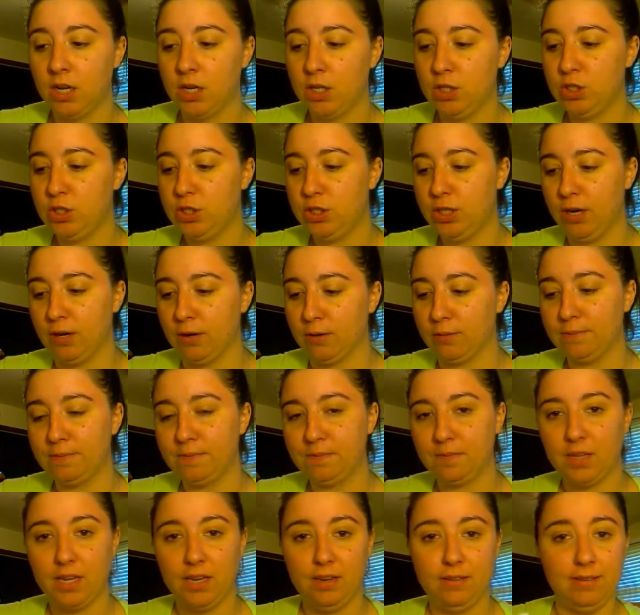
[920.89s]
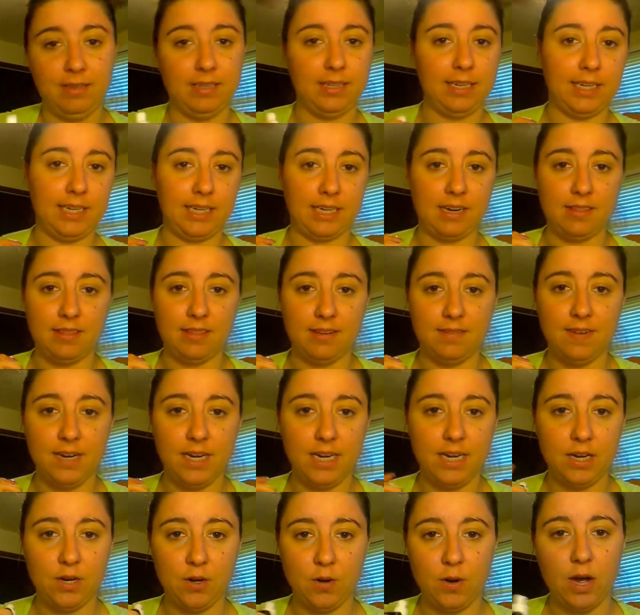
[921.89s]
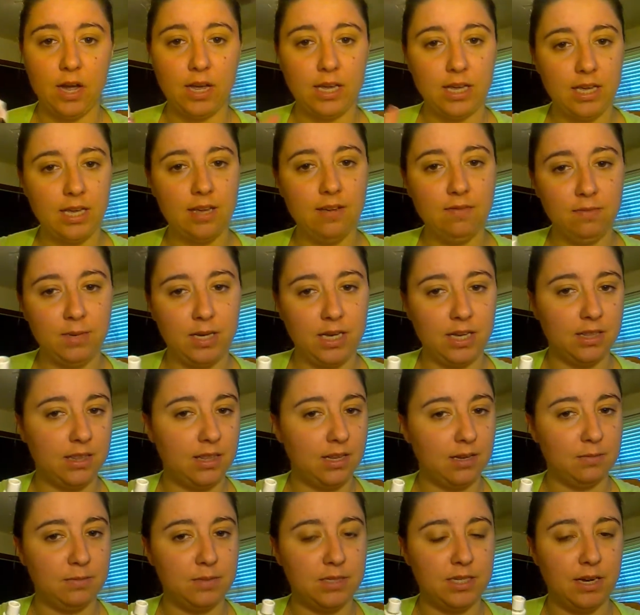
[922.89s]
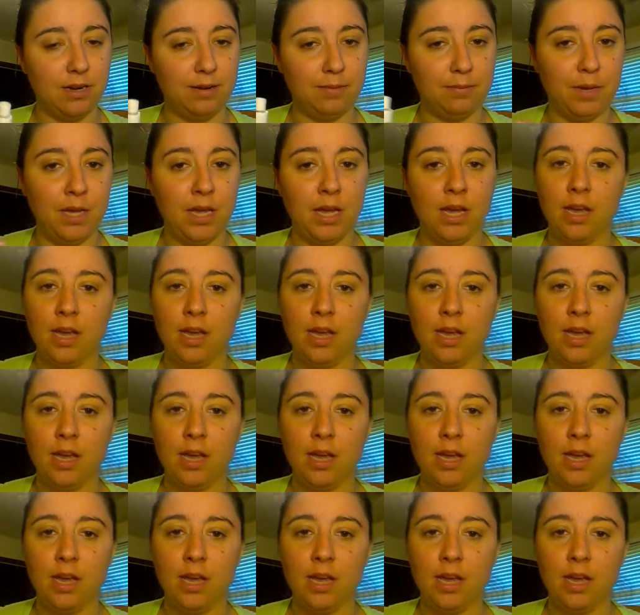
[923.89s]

So if you liked the video, give me a thumbs up.